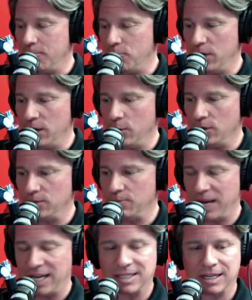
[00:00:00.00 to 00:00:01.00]
There was
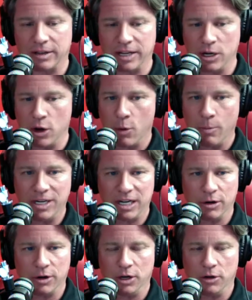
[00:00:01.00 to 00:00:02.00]
basically no
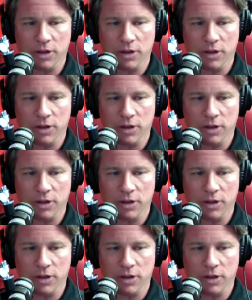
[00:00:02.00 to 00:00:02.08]
material.